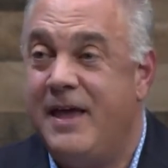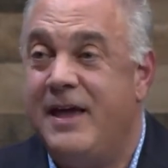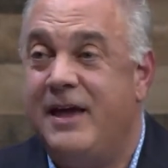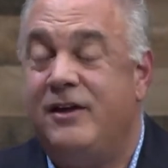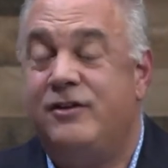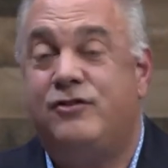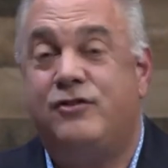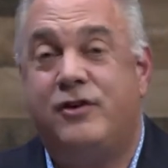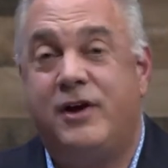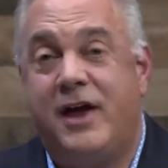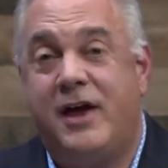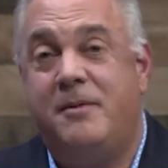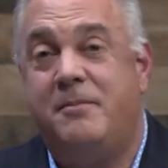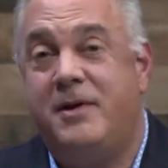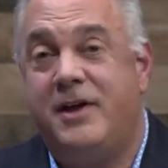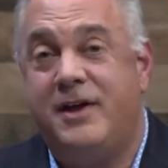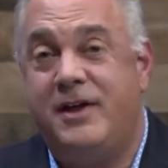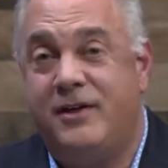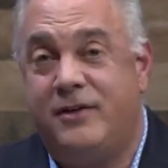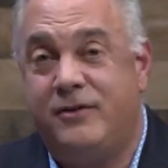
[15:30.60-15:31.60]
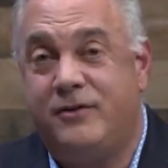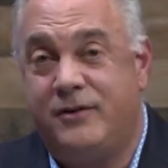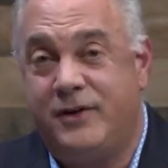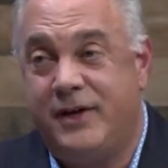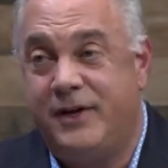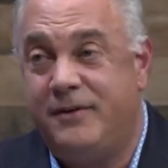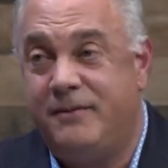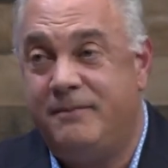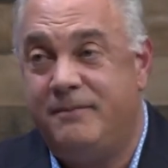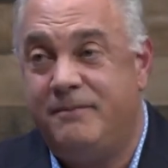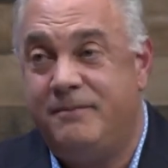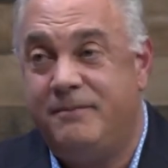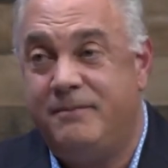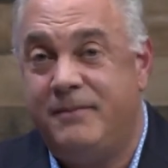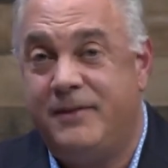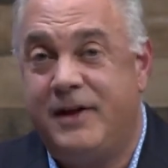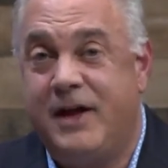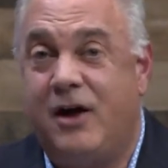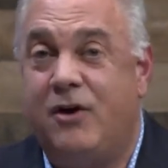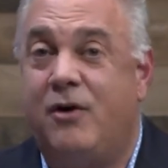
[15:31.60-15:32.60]
And Sir Edmund Hillary
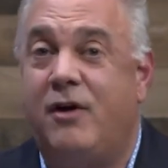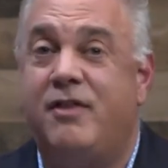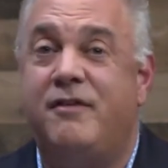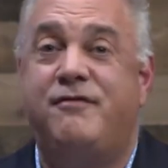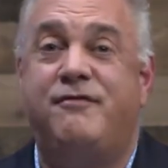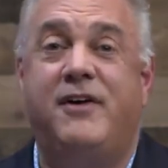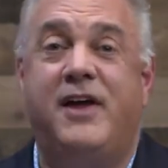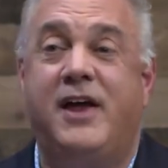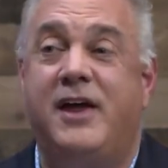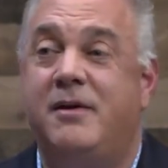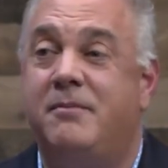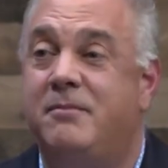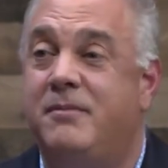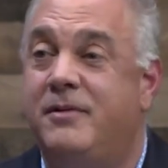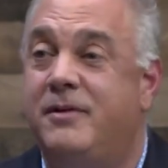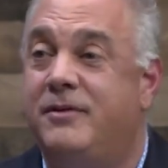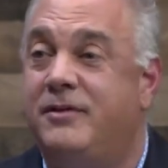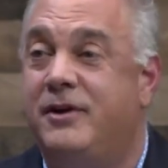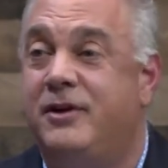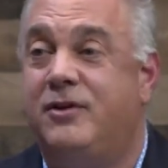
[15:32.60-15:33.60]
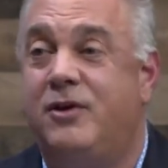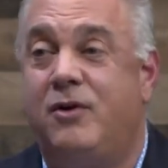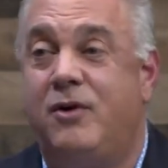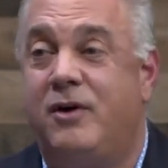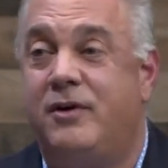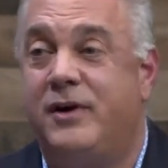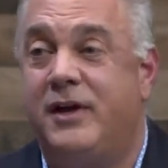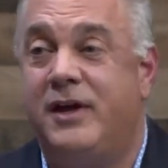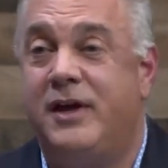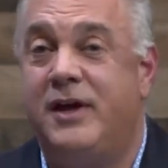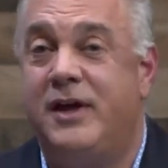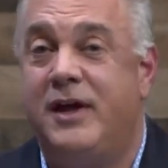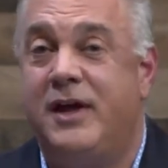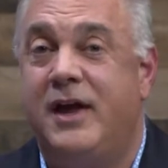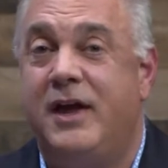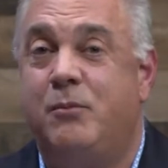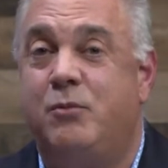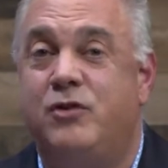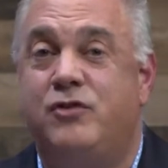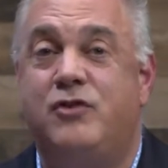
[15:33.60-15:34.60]
got all the fame, the glory,
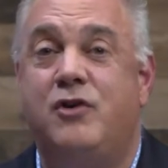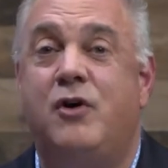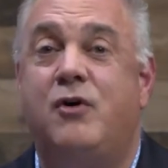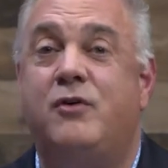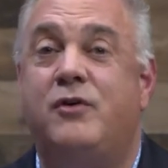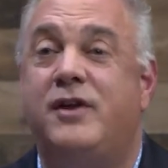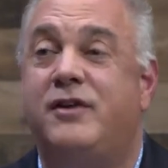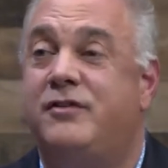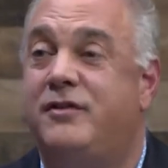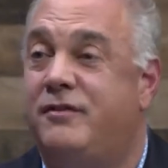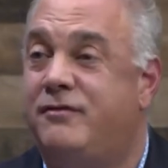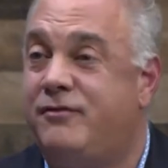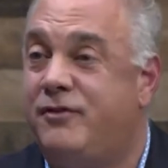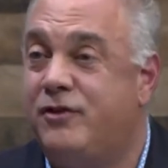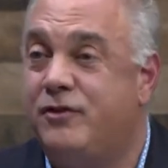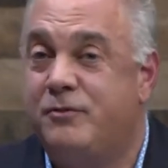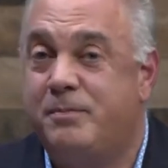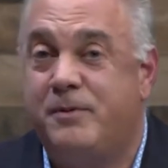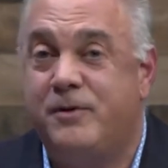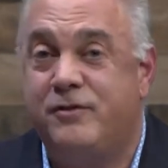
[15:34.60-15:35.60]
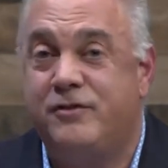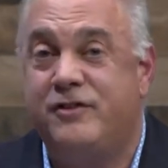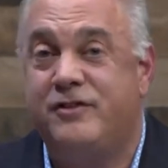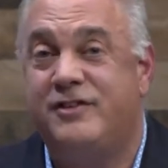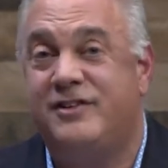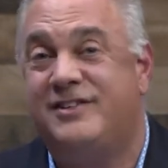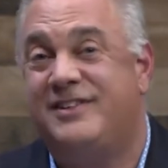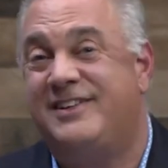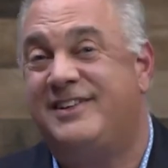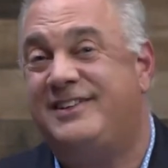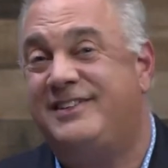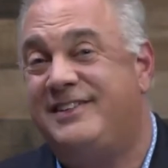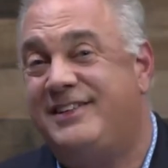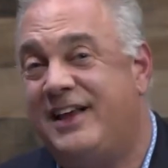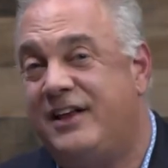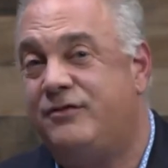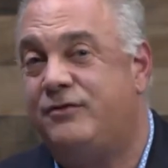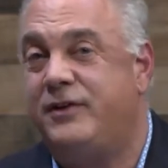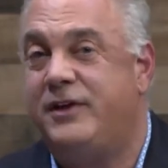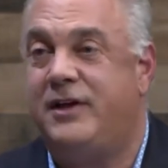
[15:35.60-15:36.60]
and was known as the first person to
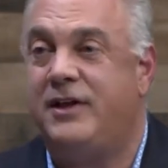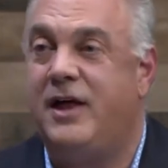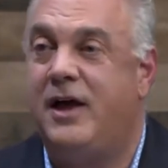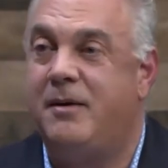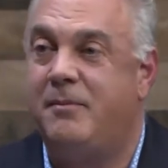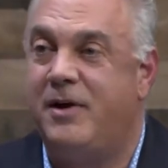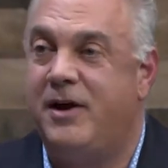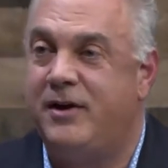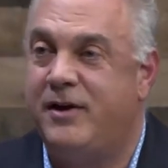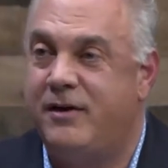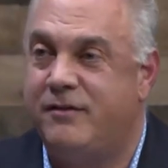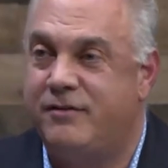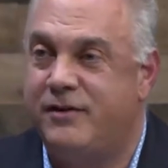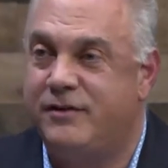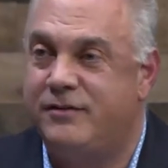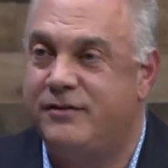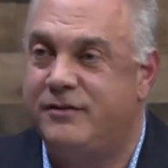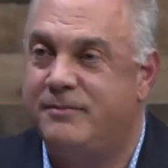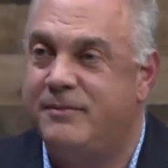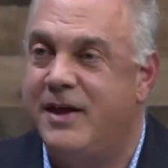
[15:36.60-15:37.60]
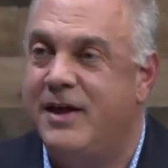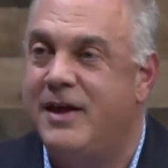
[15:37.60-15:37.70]
successfully climb Mount Everest.